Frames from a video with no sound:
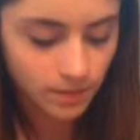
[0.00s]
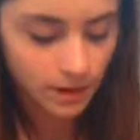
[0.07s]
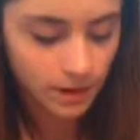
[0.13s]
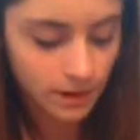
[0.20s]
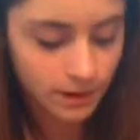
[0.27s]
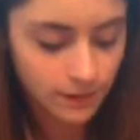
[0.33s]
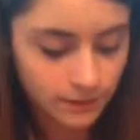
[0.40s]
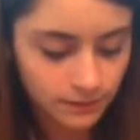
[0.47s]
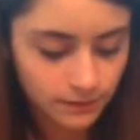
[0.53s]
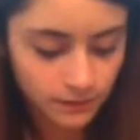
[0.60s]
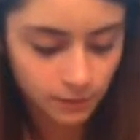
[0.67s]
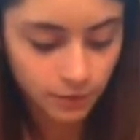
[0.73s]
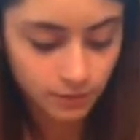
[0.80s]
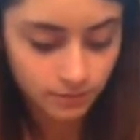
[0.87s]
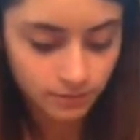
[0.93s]
is,
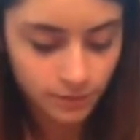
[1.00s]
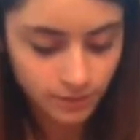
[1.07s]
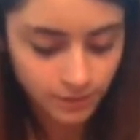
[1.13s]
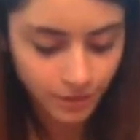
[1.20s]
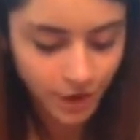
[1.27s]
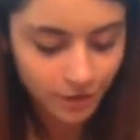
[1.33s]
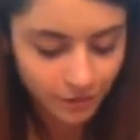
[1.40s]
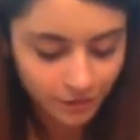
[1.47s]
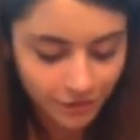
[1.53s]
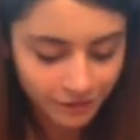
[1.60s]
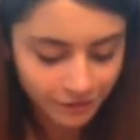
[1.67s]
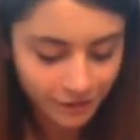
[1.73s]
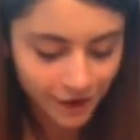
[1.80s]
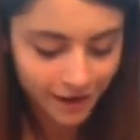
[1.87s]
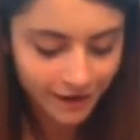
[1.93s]
or the color
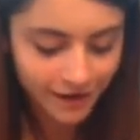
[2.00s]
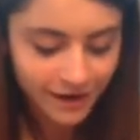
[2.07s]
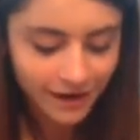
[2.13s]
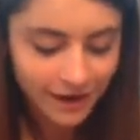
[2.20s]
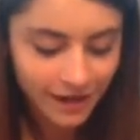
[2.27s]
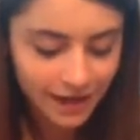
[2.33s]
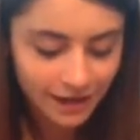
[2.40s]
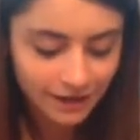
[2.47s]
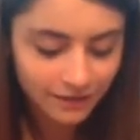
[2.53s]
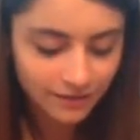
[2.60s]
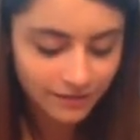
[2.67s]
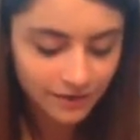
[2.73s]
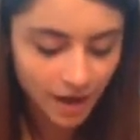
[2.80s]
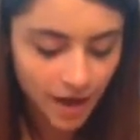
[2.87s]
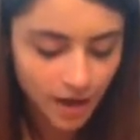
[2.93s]
of red
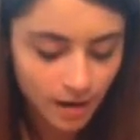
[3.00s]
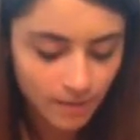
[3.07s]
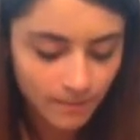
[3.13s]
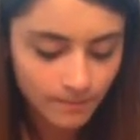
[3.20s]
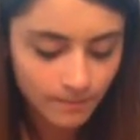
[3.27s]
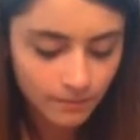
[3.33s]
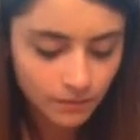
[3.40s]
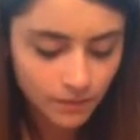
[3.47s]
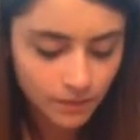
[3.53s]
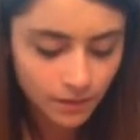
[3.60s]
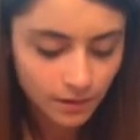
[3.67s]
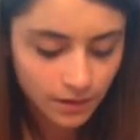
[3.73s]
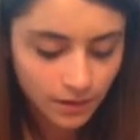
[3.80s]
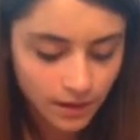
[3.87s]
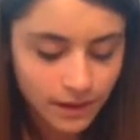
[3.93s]
is
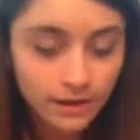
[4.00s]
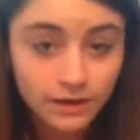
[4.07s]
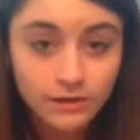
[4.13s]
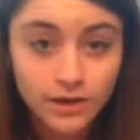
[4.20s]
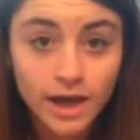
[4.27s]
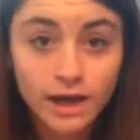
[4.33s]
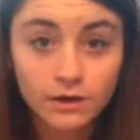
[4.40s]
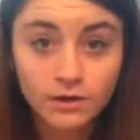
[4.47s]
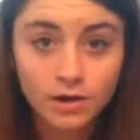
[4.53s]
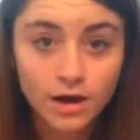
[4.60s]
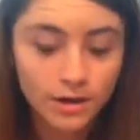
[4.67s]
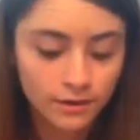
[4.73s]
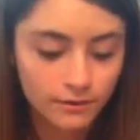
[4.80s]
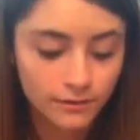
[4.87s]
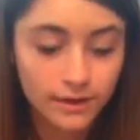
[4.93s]
an indicator
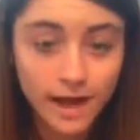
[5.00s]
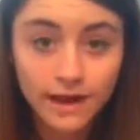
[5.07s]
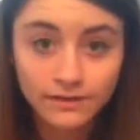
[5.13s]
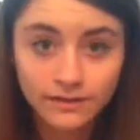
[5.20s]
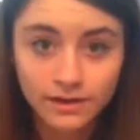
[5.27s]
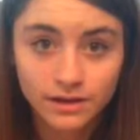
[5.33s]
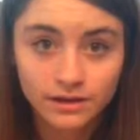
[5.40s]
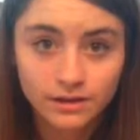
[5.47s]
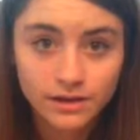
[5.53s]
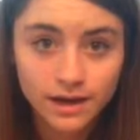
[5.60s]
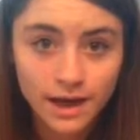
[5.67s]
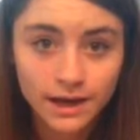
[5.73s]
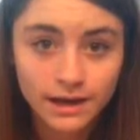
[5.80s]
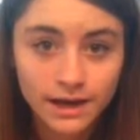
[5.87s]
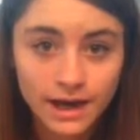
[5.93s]
of an acid,
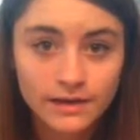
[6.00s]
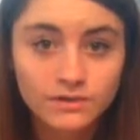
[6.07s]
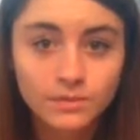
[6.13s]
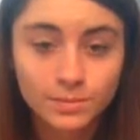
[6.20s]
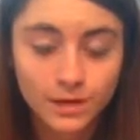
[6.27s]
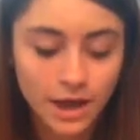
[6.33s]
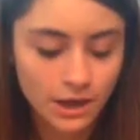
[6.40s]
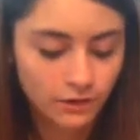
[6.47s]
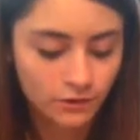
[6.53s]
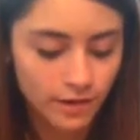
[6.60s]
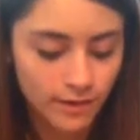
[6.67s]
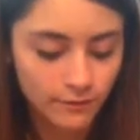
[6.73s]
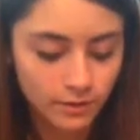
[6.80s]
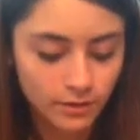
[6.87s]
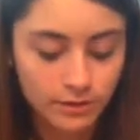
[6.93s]
and it has a pH
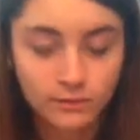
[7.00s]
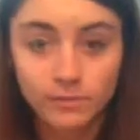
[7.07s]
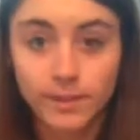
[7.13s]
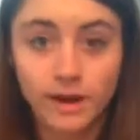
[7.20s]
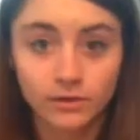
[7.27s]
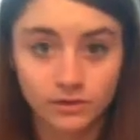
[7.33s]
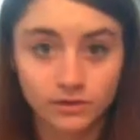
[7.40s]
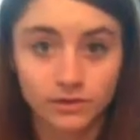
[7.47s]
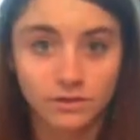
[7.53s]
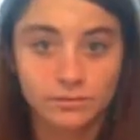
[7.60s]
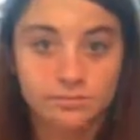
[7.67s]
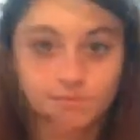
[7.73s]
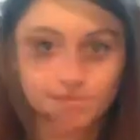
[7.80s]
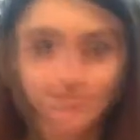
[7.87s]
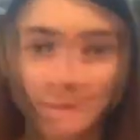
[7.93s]
level of about 2. This
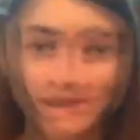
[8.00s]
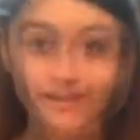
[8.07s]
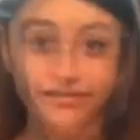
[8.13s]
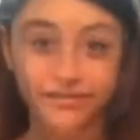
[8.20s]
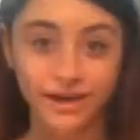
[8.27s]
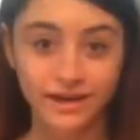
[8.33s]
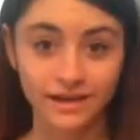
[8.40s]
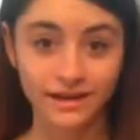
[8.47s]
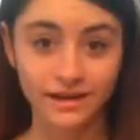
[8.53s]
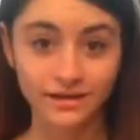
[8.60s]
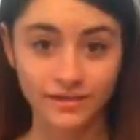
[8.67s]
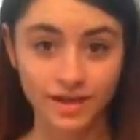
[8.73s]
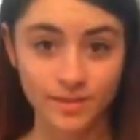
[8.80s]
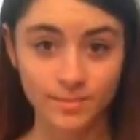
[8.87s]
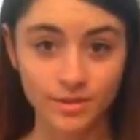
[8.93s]
is now my second
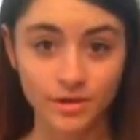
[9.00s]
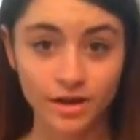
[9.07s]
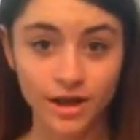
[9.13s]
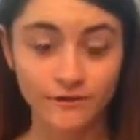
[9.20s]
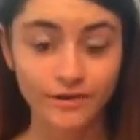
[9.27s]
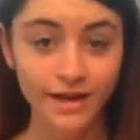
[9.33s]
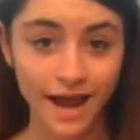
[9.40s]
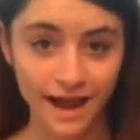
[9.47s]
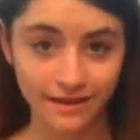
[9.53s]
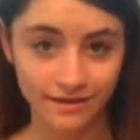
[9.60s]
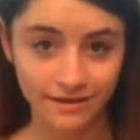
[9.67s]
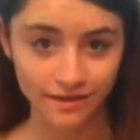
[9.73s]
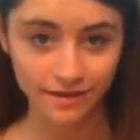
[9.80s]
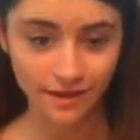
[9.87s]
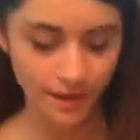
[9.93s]
example of an
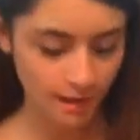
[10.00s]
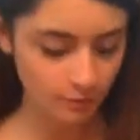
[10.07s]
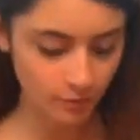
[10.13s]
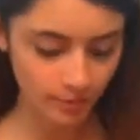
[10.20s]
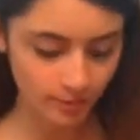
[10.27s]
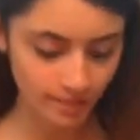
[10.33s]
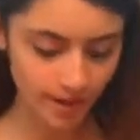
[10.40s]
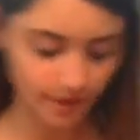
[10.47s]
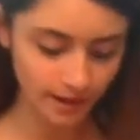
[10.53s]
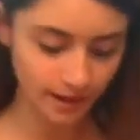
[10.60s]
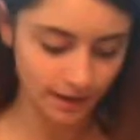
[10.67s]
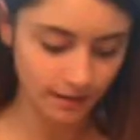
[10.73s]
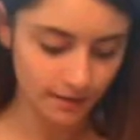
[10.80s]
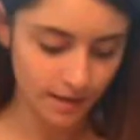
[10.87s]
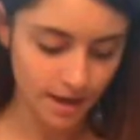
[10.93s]
acid that I will be
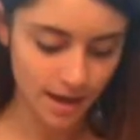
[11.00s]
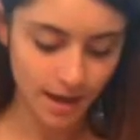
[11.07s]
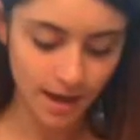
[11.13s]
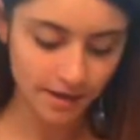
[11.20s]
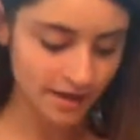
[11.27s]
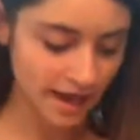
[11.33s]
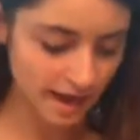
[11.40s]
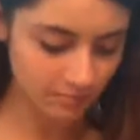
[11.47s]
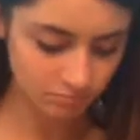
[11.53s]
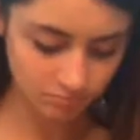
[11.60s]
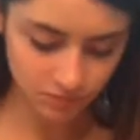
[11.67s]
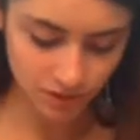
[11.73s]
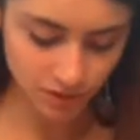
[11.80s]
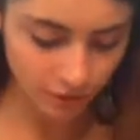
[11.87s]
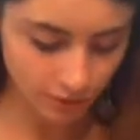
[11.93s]
making, again
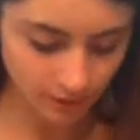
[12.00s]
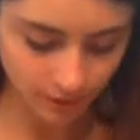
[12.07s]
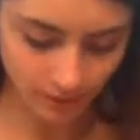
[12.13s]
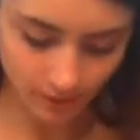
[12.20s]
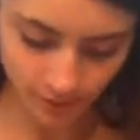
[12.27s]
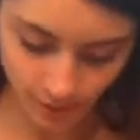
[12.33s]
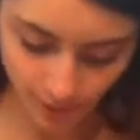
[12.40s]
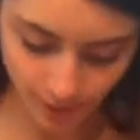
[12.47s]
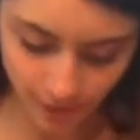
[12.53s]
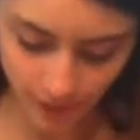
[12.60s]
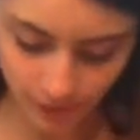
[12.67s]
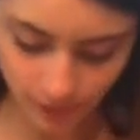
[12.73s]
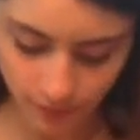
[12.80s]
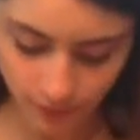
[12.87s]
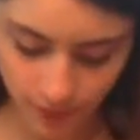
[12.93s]
using the same
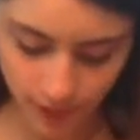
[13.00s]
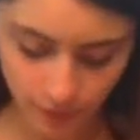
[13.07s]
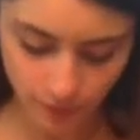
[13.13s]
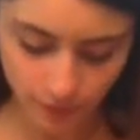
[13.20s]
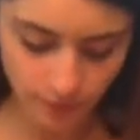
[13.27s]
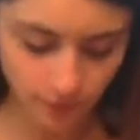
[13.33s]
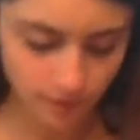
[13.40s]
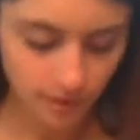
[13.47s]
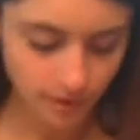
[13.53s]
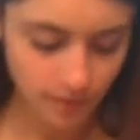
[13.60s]
exact indicator.